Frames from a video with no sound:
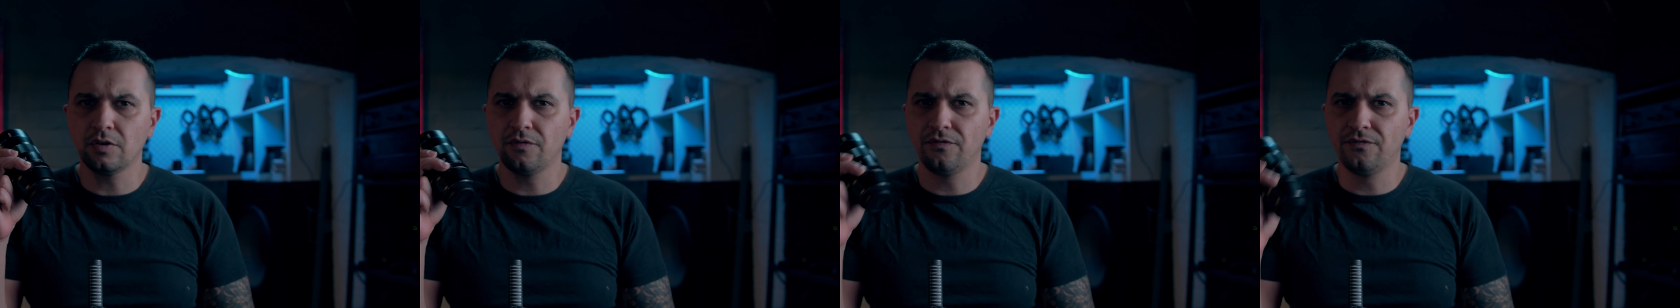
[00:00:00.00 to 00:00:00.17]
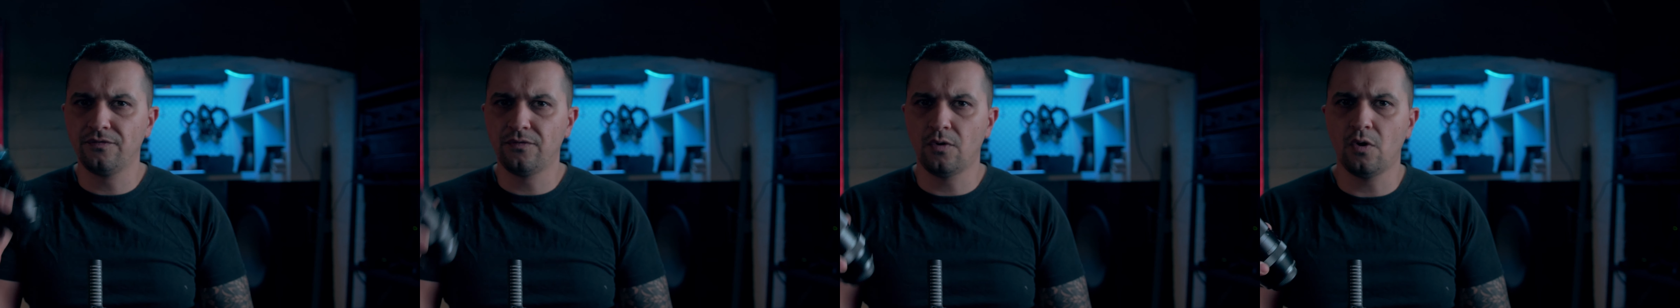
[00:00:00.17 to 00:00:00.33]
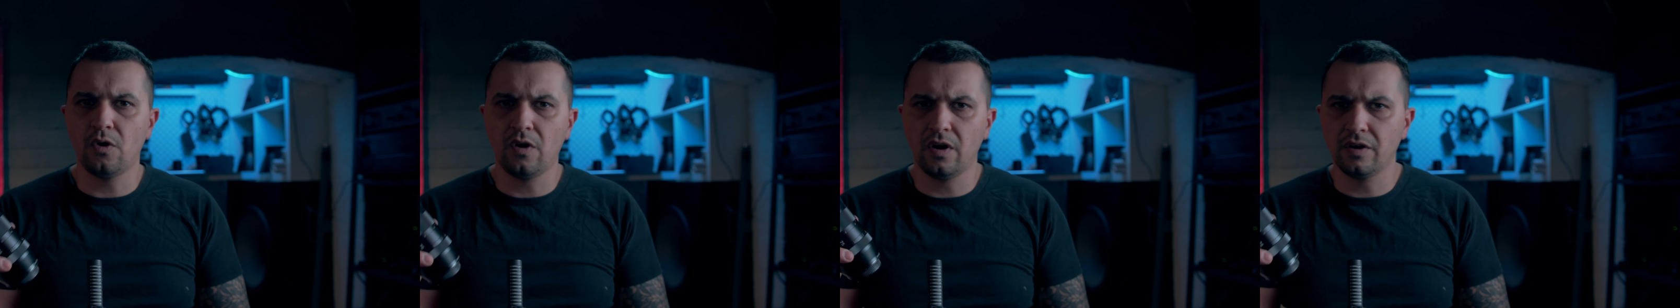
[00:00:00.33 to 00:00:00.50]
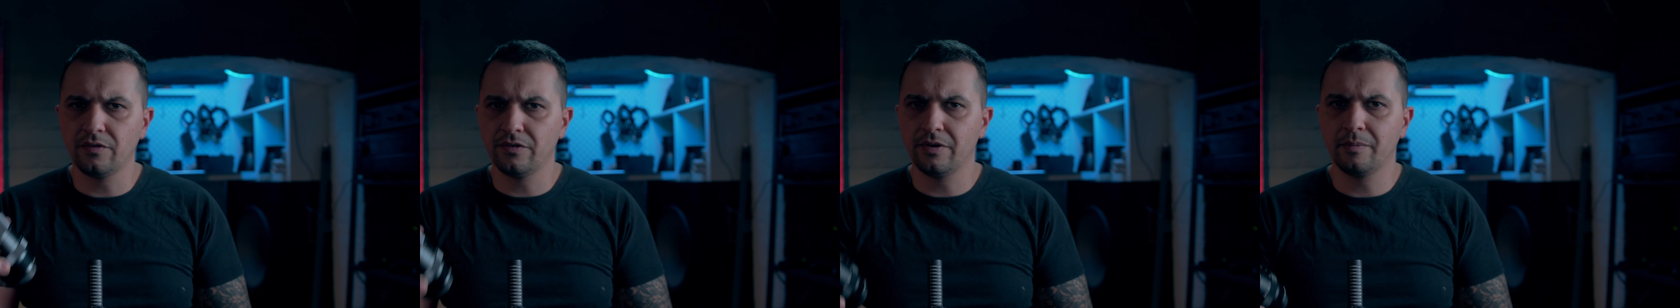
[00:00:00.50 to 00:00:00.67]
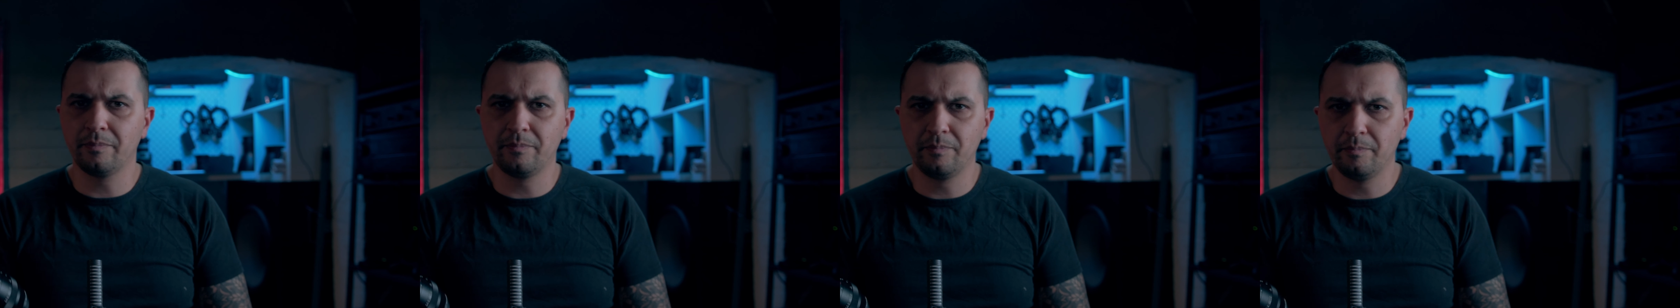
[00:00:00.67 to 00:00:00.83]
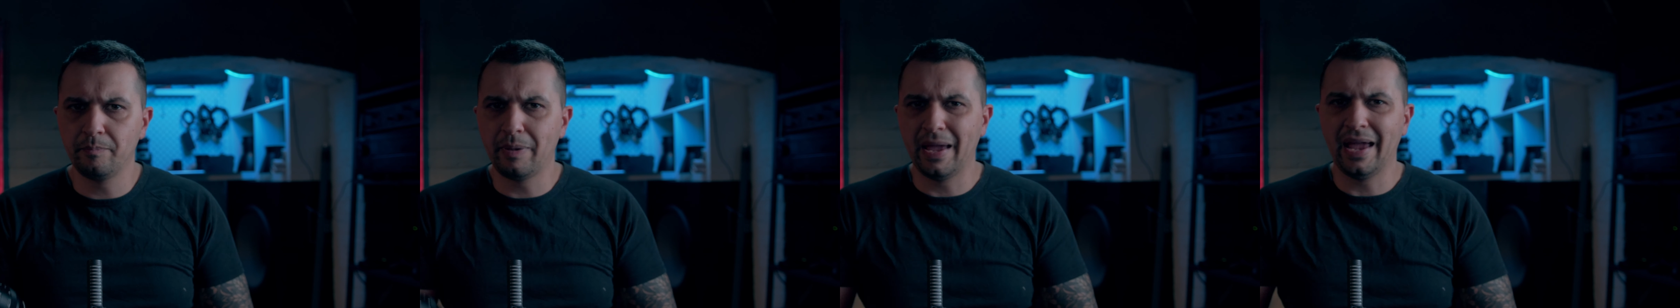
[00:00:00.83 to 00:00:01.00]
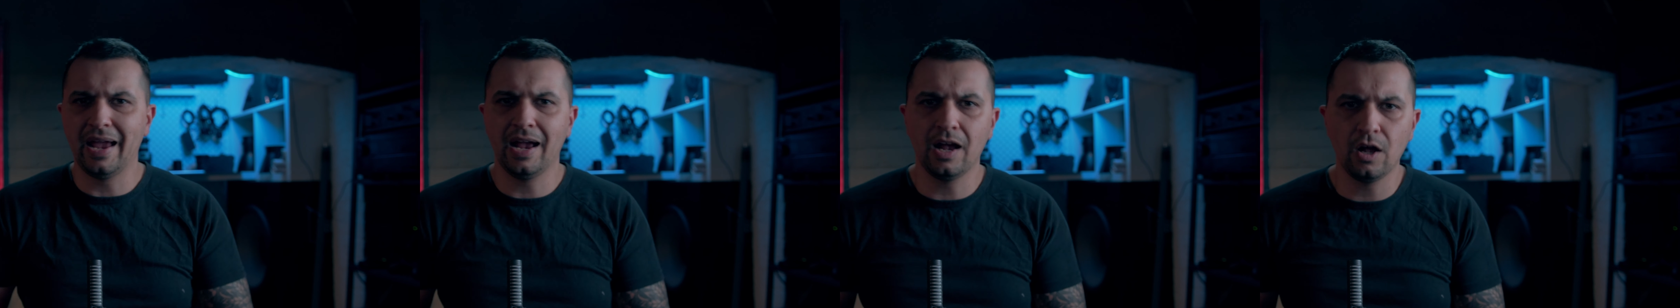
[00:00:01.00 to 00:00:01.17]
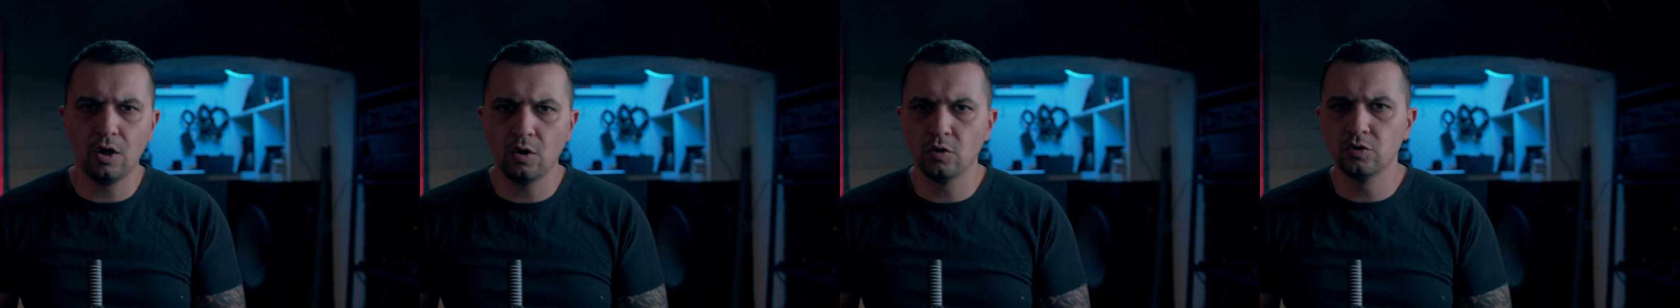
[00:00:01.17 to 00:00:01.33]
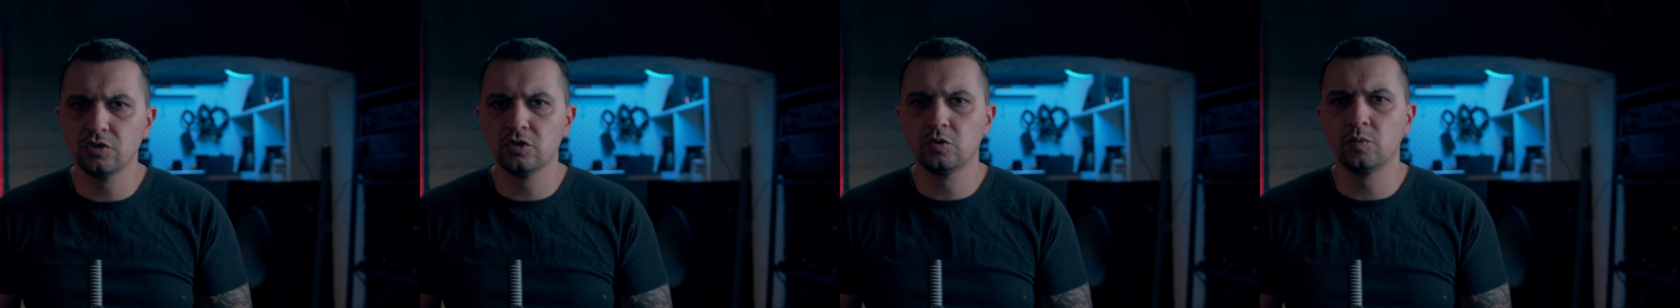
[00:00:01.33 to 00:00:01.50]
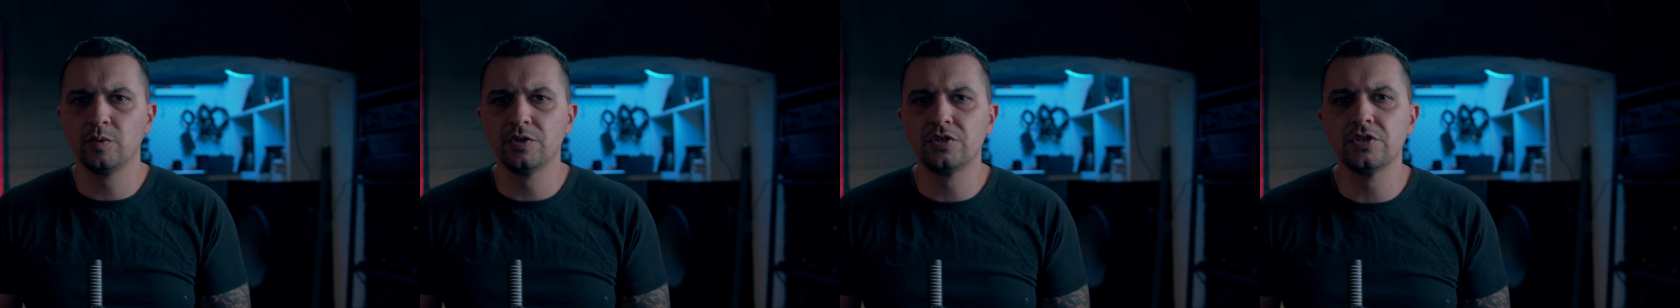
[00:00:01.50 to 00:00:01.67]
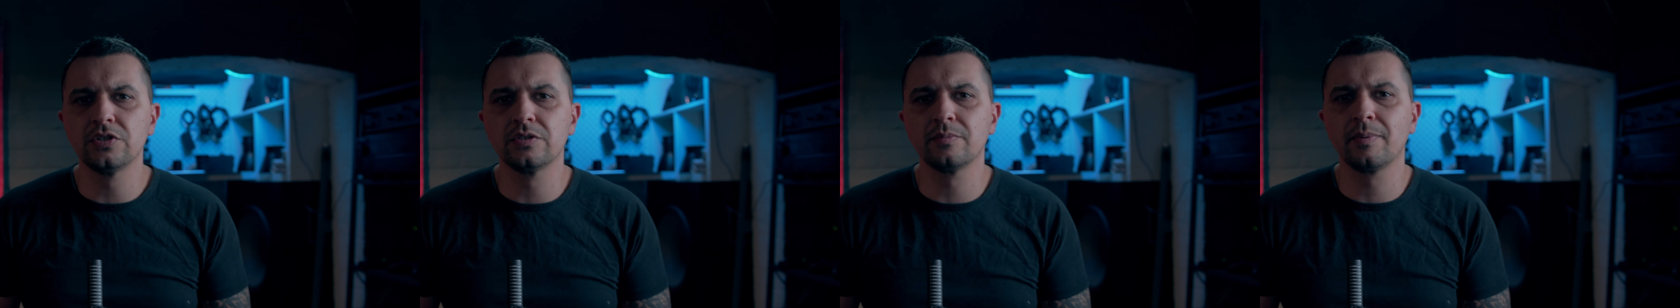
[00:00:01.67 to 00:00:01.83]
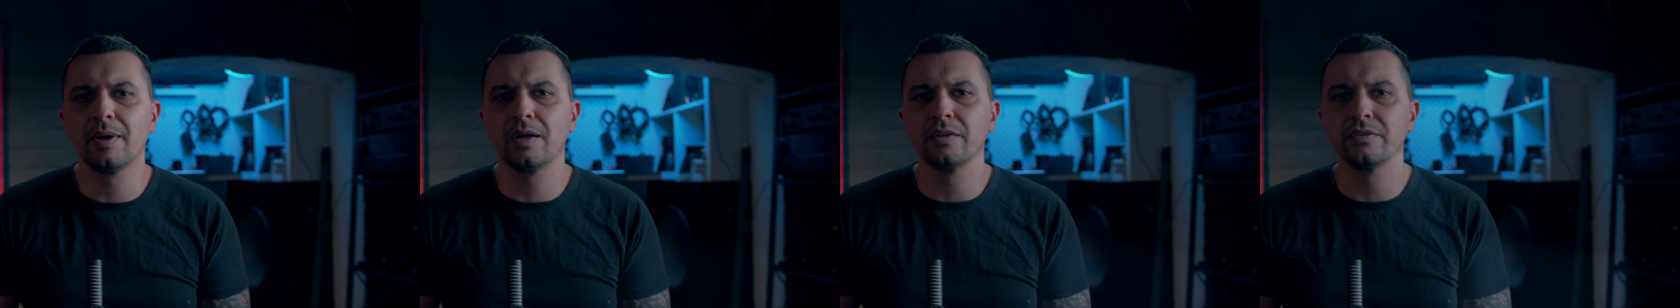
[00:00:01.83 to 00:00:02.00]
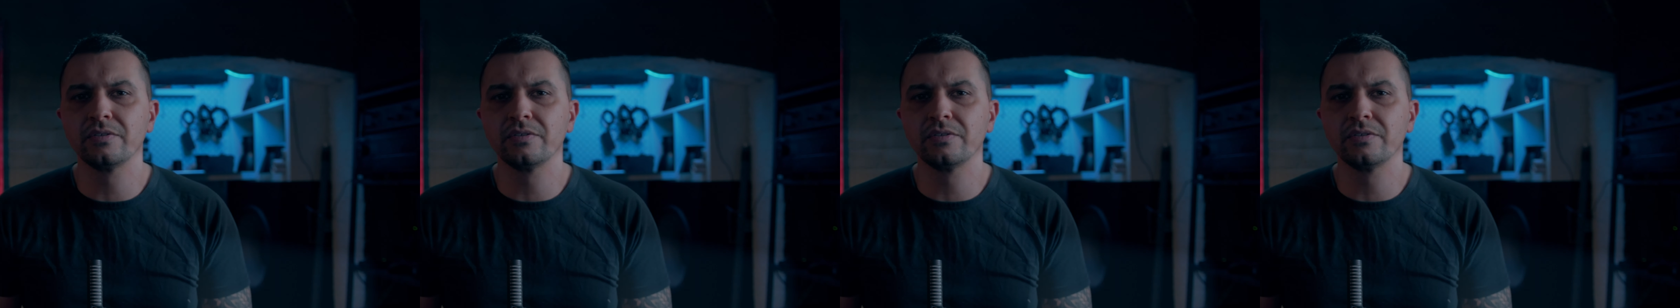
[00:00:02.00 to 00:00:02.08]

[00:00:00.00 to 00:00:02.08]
£400, which is about